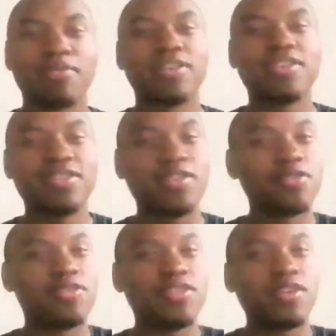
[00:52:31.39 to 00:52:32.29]
You know
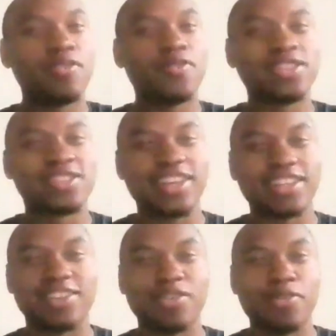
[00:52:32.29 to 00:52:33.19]
what we
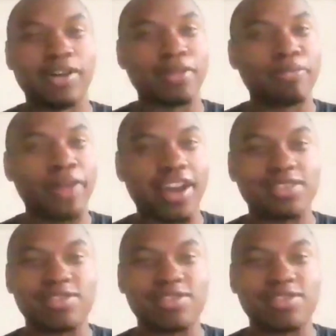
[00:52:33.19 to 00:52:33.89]
said to do about the Packers.